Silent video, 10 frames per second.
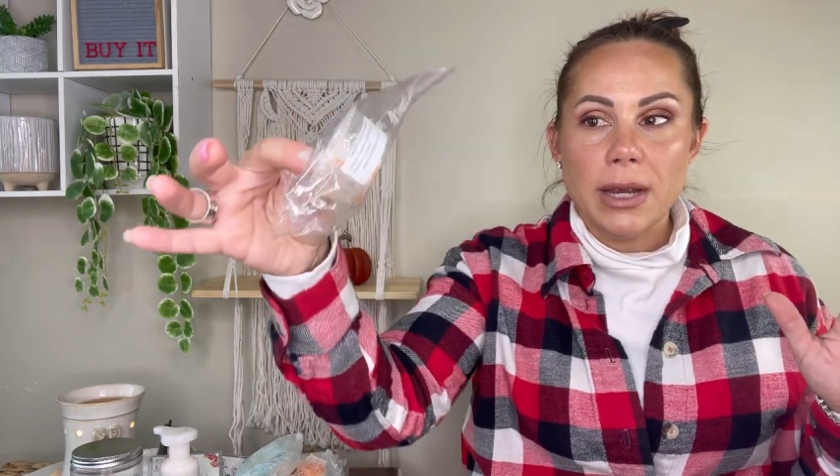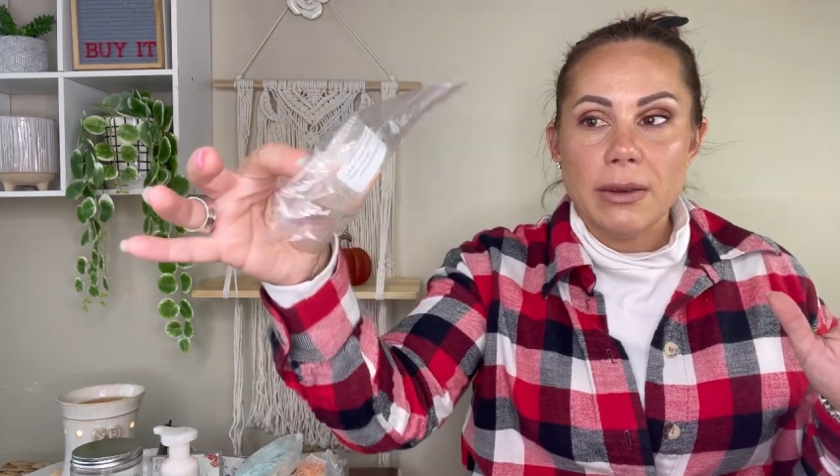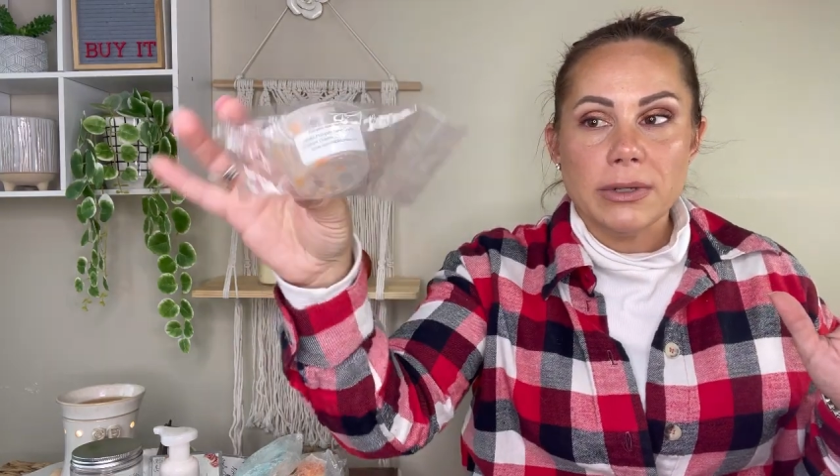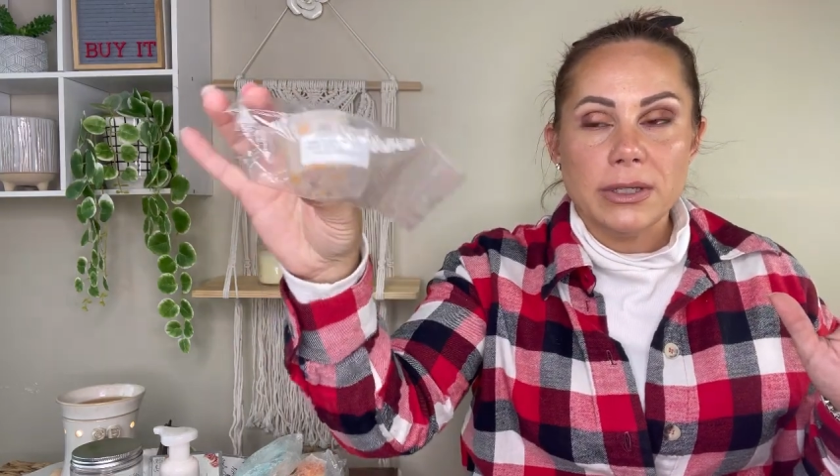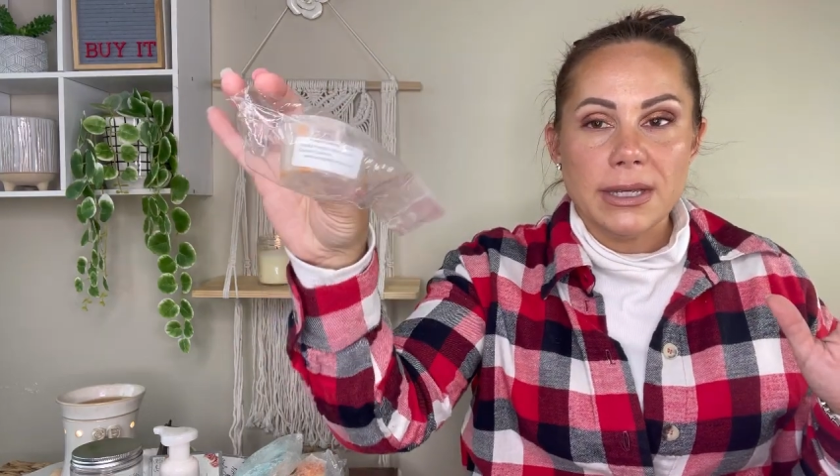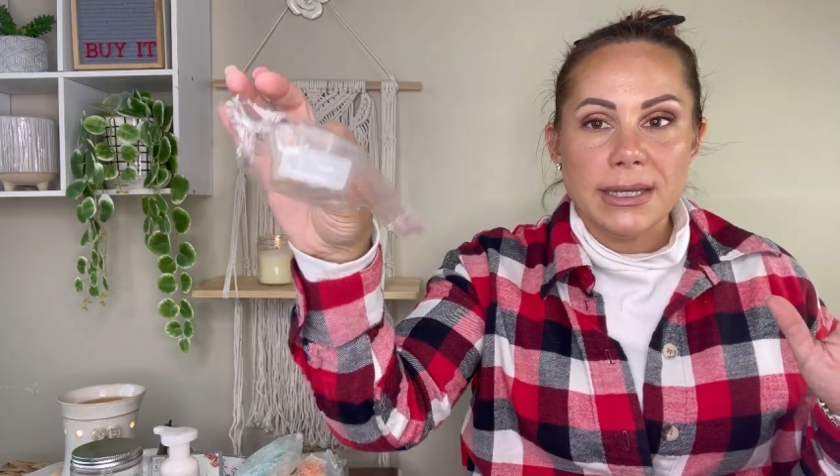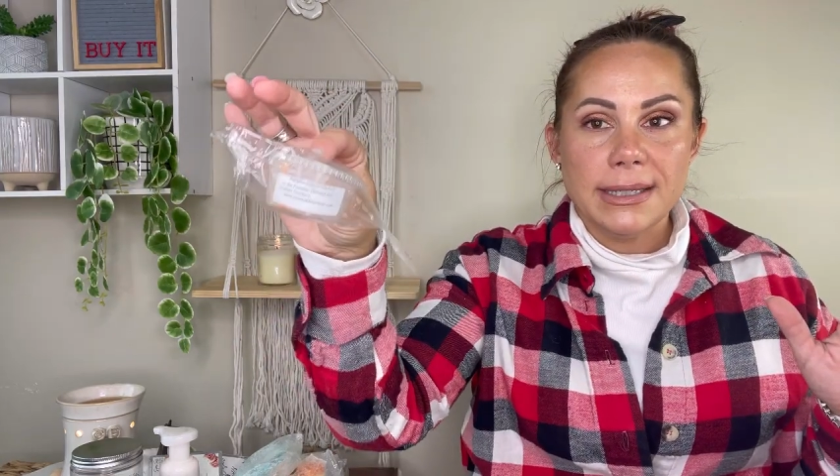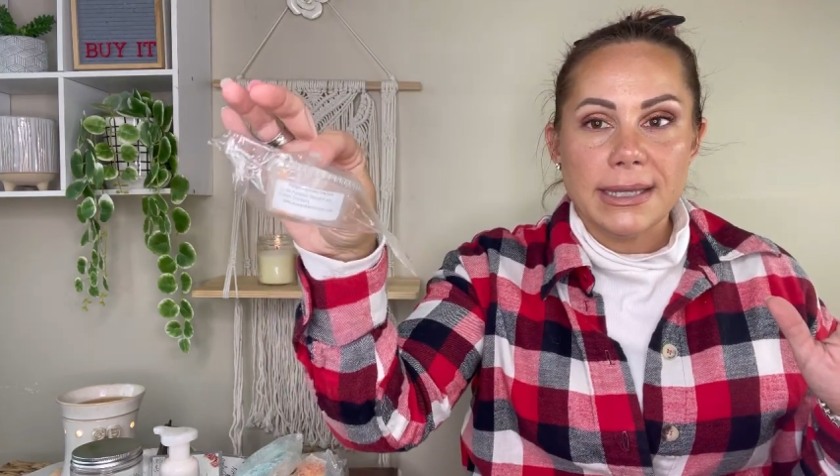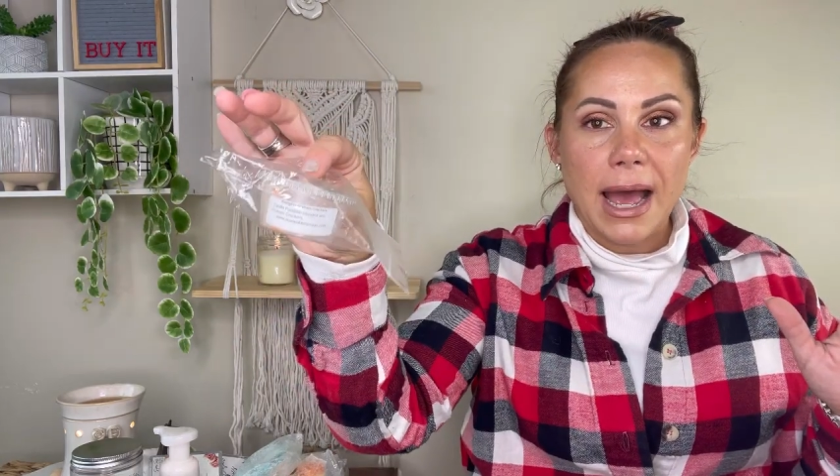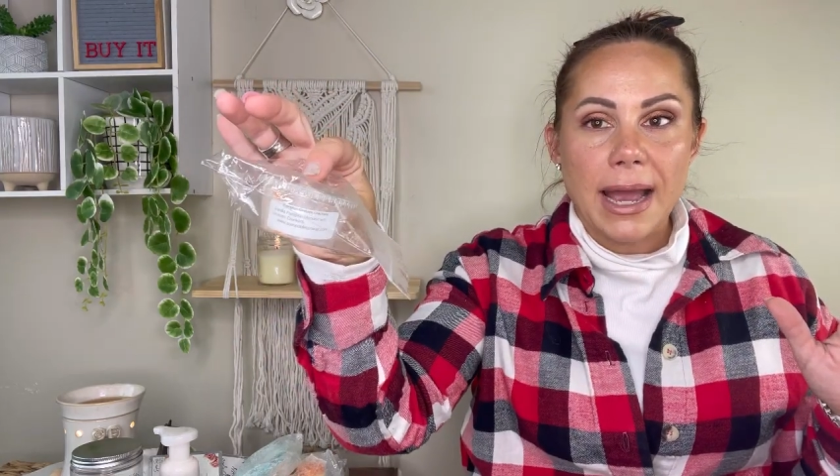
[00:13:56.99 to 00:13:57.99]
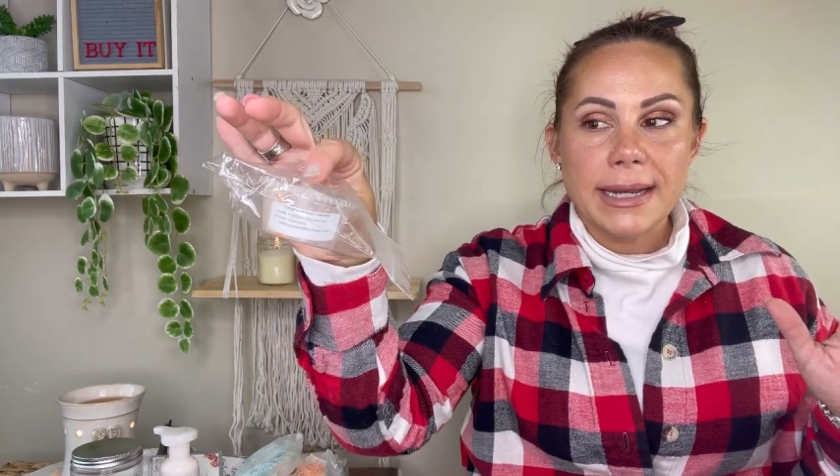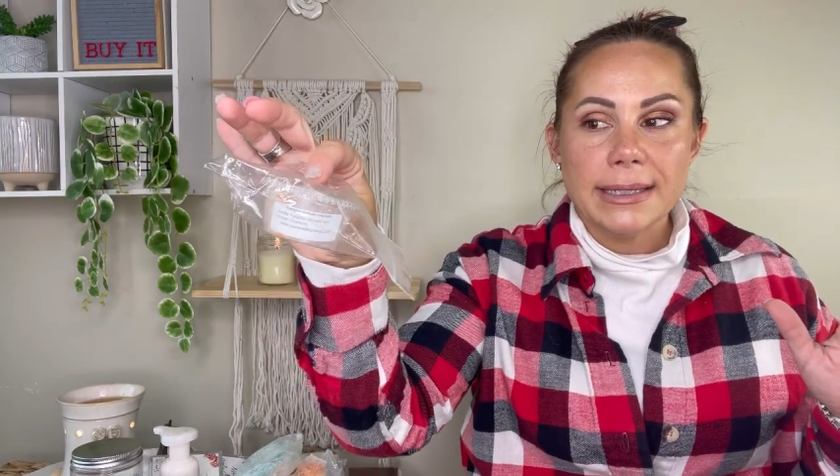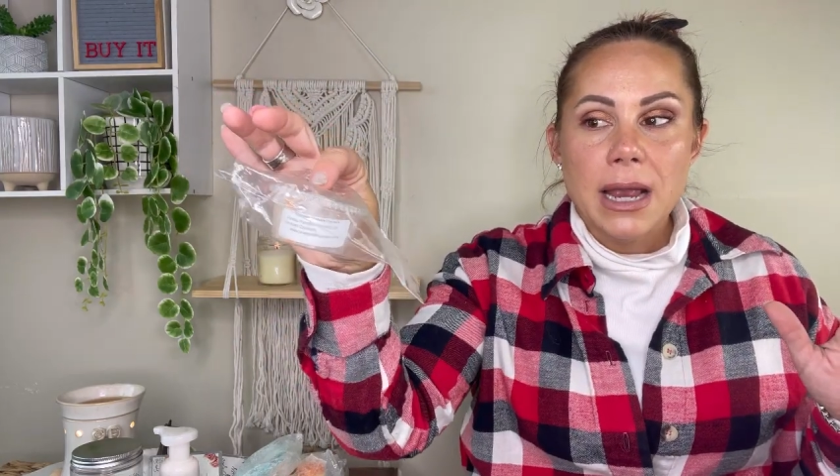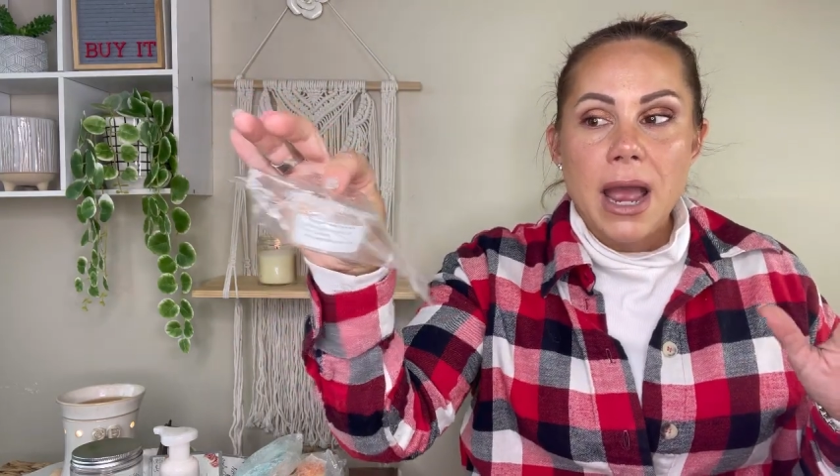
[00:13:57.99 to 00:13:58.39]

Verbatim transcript: it was this size.